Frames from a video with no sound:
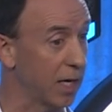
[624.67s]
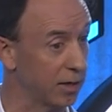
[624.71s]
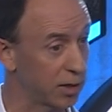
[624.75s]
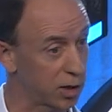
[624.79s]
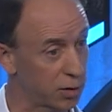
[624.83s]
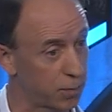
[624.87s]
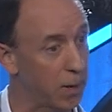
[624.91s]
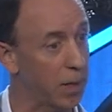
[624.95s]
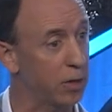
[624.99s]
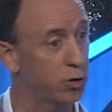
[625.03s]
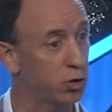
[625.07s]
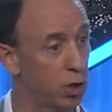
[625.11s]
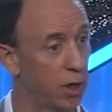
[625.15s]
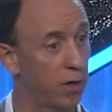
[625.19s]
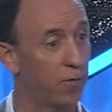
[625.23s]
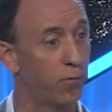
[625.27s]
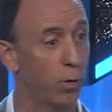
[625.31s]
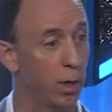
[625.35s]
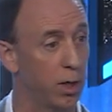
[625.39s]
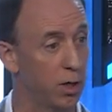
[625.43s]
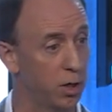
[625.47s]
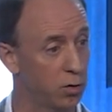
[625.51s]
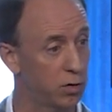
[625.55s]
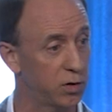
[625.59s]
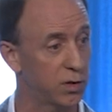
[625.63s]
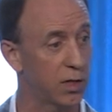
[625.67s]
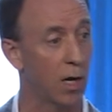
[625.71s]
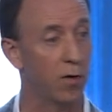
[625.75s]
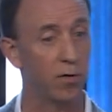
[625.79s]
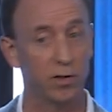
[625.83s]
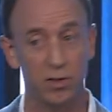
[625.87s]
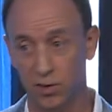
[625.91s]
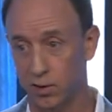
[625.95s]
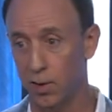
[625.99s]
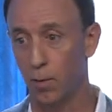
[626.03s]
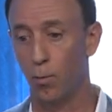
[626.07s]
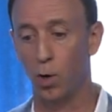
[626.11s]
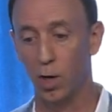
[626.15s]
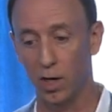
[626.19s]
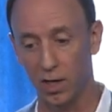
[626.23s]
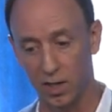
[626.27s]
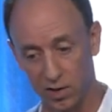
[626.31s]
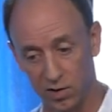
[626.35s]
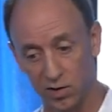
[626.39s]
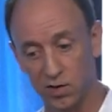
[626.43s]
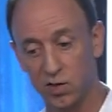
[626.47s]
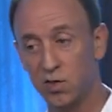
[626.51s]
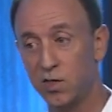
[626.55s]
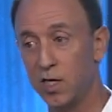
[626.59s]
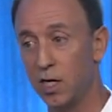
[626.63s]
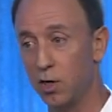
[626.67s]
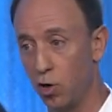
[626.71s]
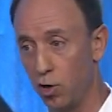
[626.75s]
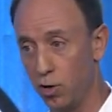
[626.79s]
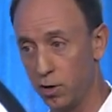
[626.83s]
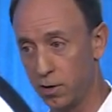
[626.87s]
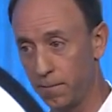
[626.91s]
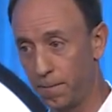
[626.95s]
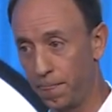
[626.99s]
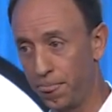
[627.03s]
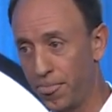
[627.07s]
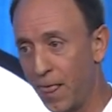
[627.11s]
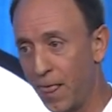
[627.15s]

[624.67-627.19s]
especially if what you sell is somewhat considered.